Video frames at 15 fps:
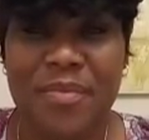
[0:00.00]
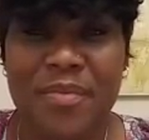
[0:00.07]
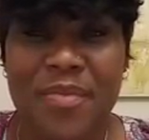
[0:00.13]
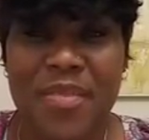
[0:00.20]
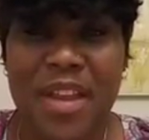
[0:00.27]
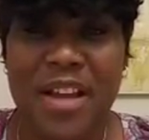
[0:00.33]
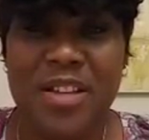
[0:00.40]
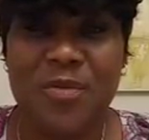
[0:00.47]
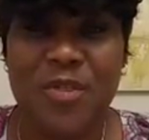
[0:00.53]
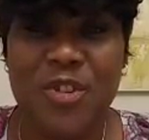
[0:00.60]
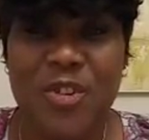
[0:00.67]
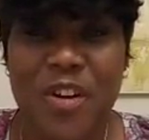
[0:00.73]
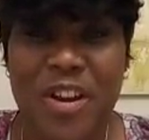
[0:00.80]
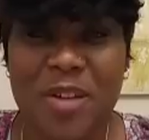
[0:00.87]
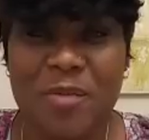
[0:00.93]
Thanks for
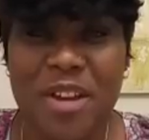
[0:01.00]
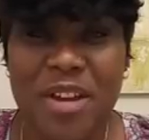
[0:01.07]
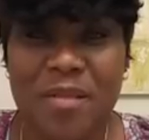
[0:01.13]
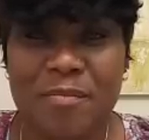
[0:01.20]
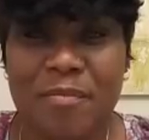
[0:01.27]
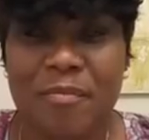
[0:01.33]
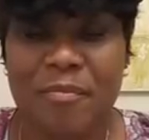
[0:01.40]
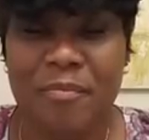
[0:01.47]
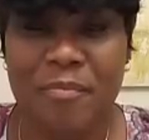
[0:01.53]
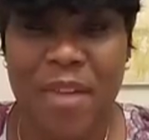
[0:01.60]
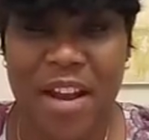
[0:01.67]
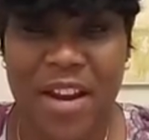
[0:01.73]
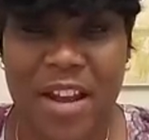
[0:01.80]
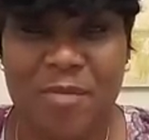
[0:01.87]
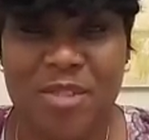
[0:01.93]
joining me.
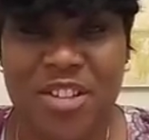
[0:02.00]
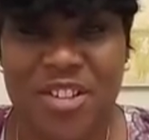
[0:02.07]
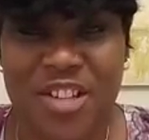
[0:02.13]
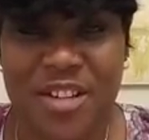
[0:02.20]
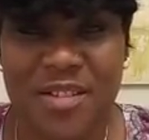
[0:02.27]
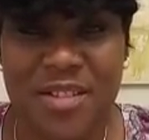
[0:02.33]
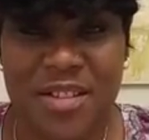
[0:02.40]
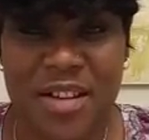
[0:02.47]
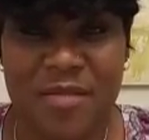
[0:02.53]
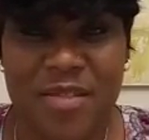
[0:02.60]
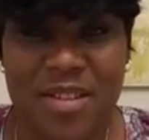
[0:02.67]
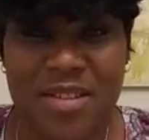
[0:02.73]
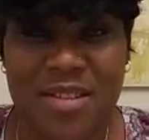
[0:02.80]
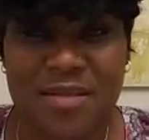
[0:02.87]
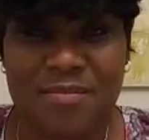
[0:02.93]
My name is Genia
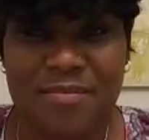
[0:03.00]
Stevens.